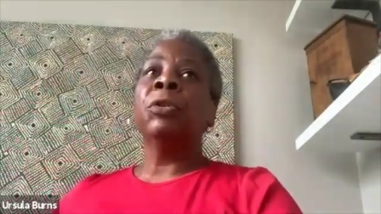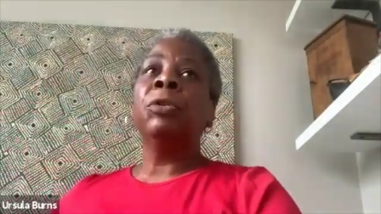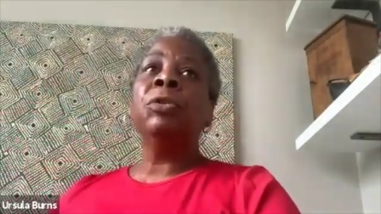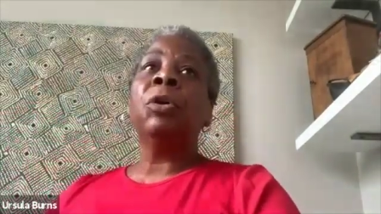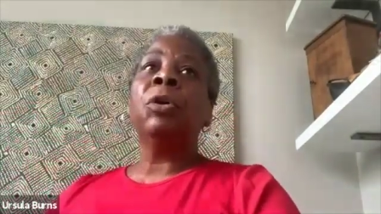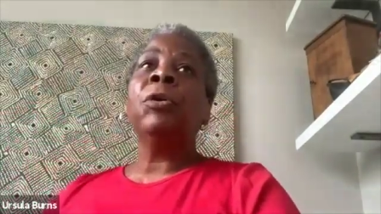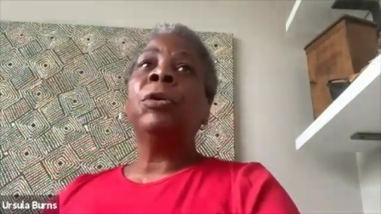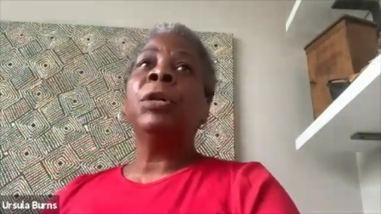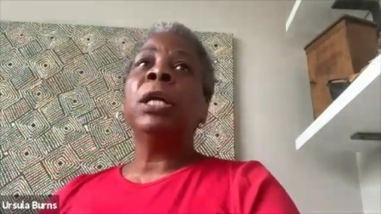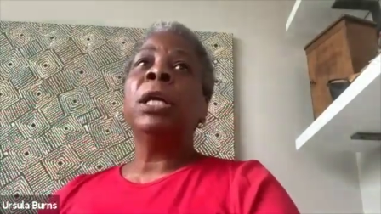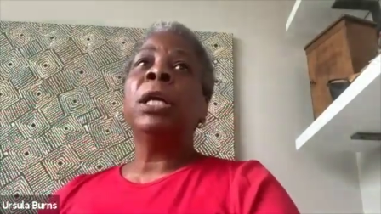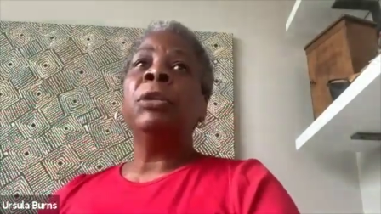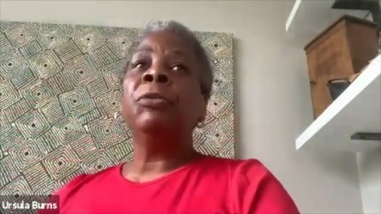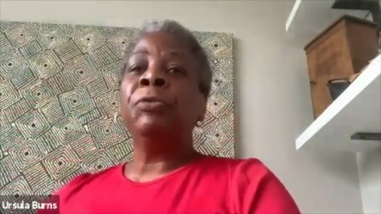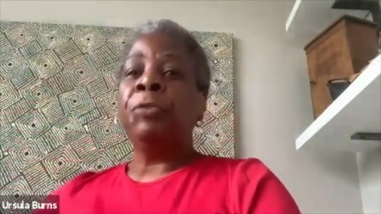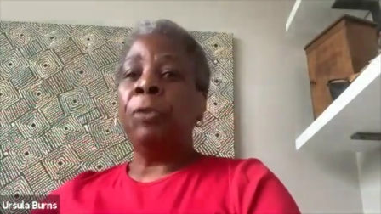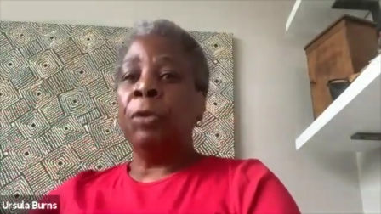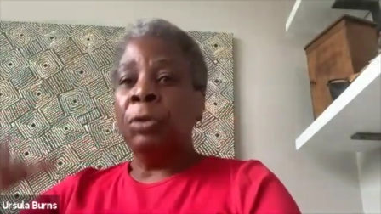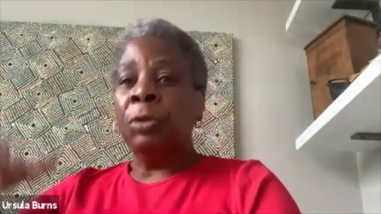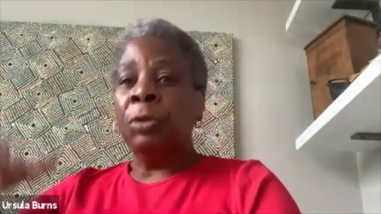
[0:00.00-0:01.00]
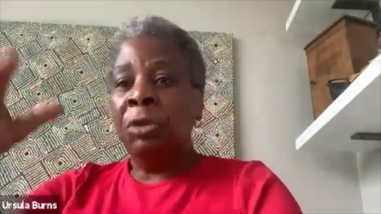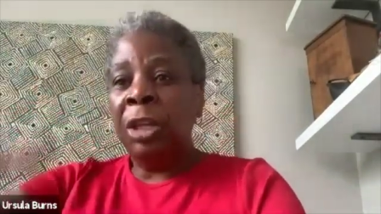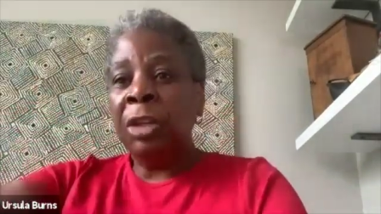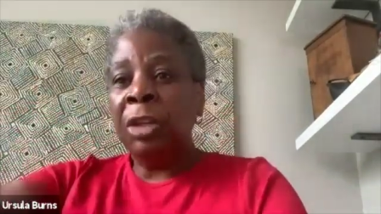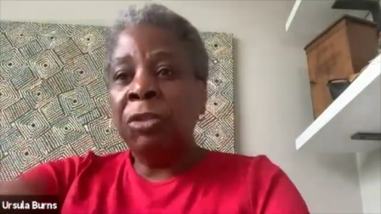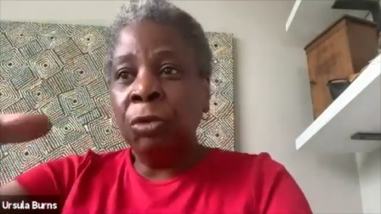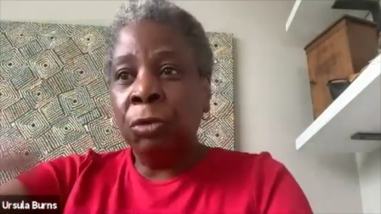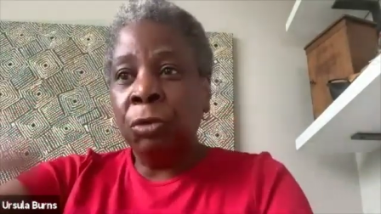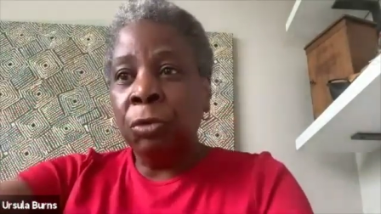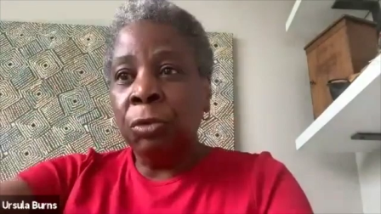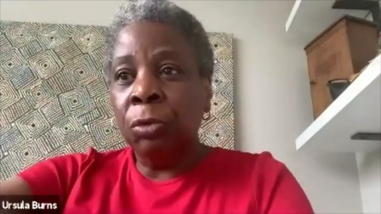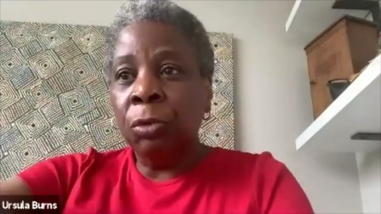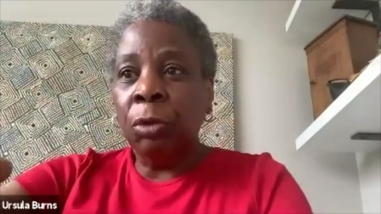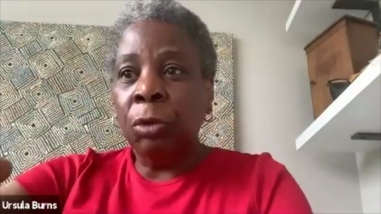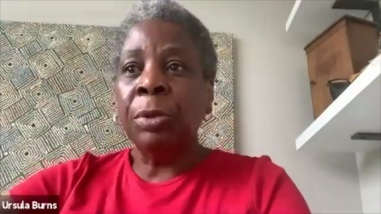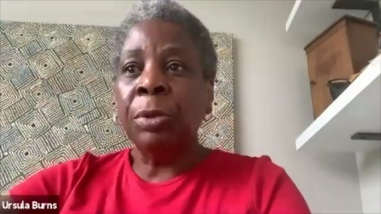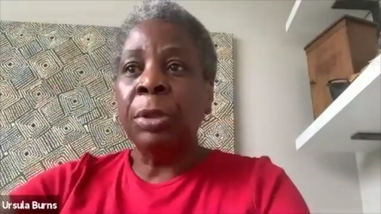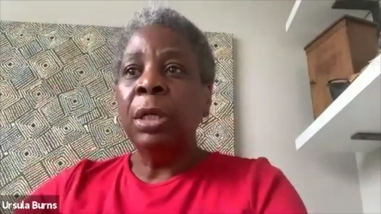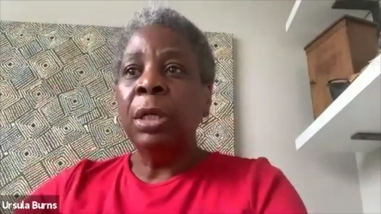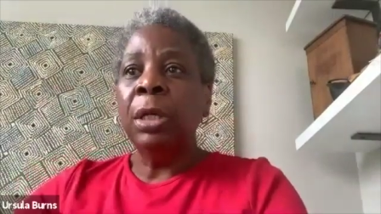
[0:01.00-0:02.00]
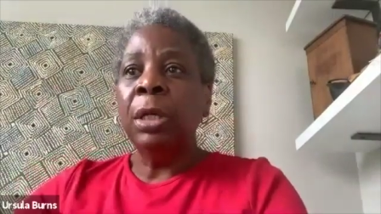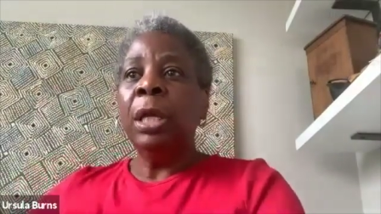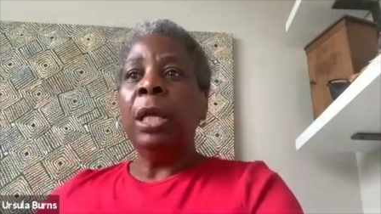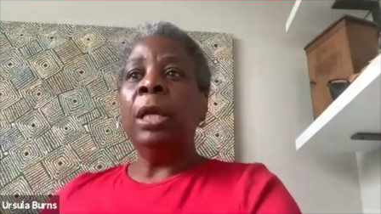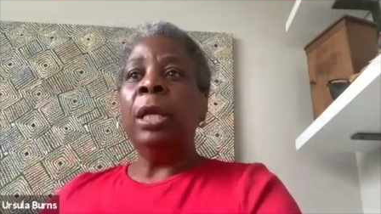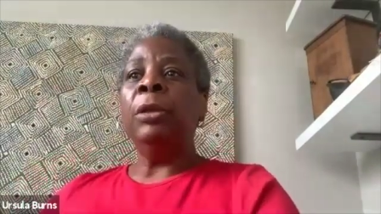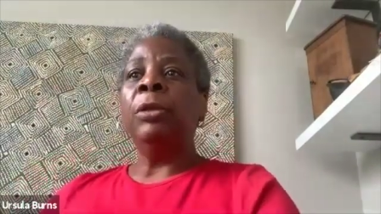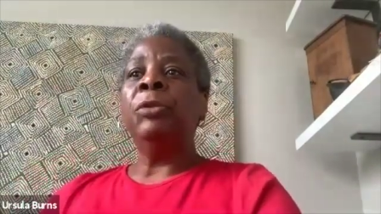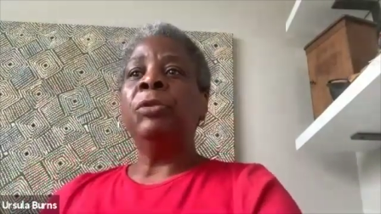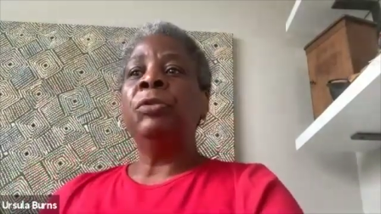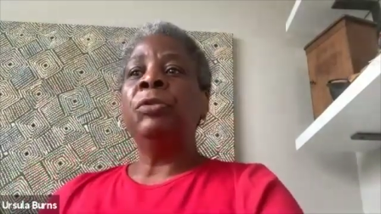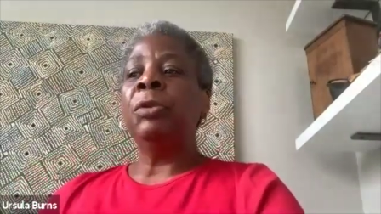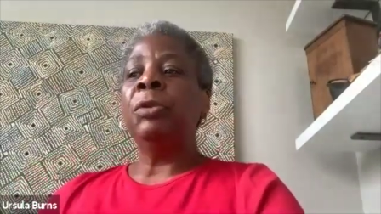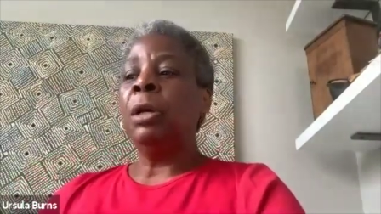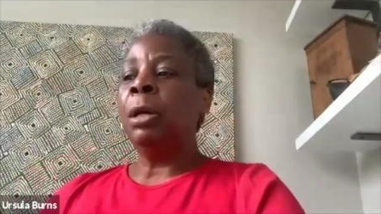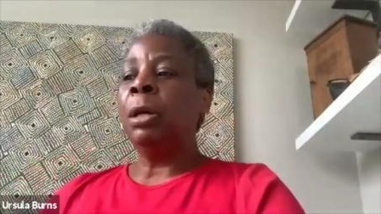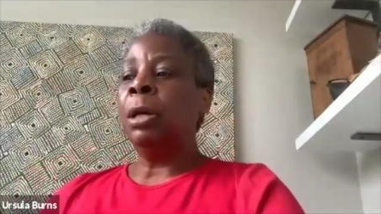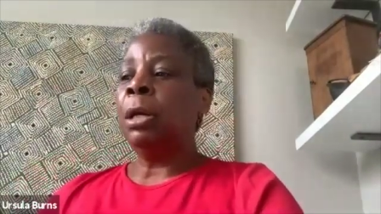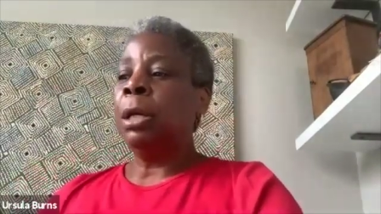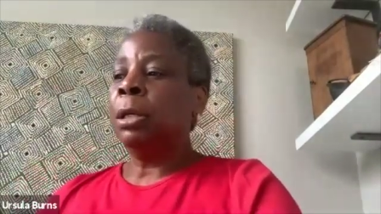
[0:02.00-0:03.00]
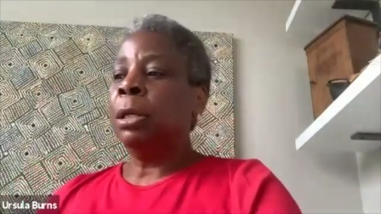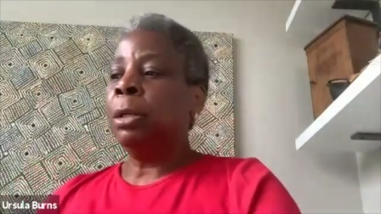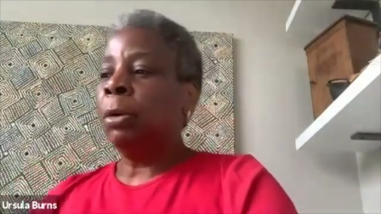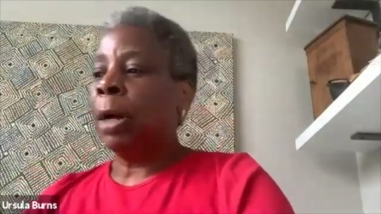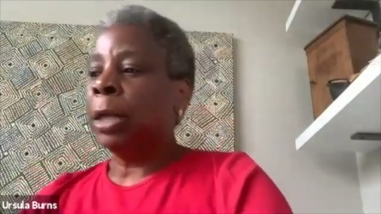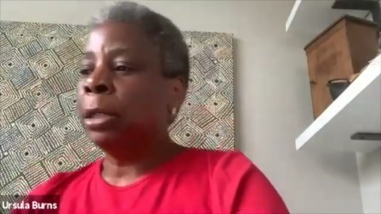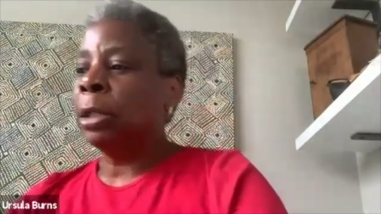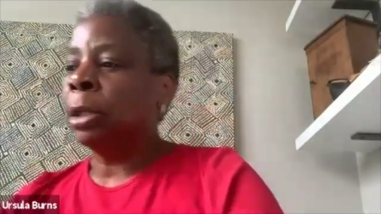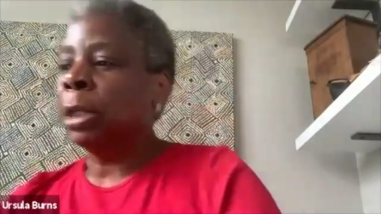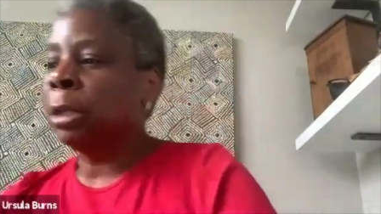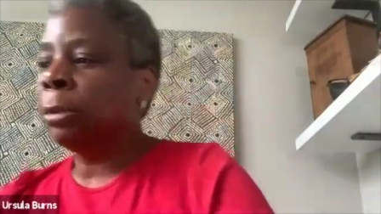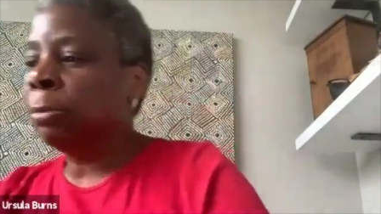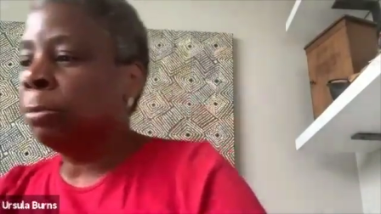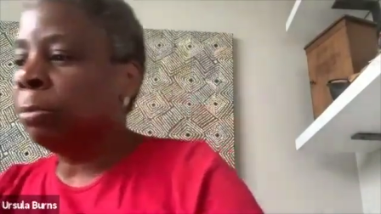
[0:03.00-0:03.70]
The third is for this group is, I think